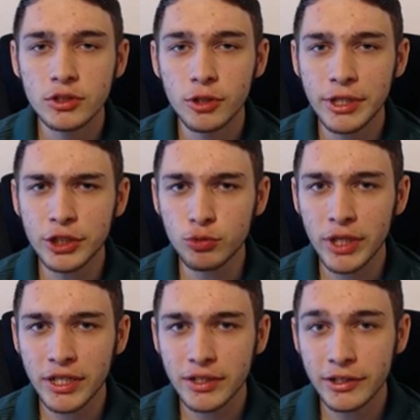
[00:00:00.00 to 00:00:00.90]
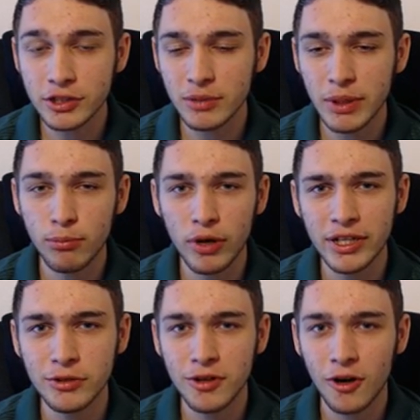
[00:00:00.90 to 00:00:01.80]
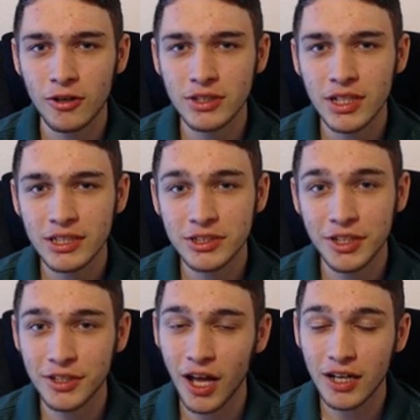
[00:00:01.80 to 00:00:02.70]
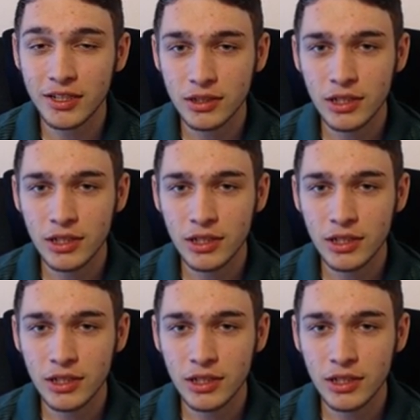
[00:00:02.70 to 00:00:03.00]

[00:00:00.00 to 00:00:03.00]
So each week, there's going to be a brand new card to unlock.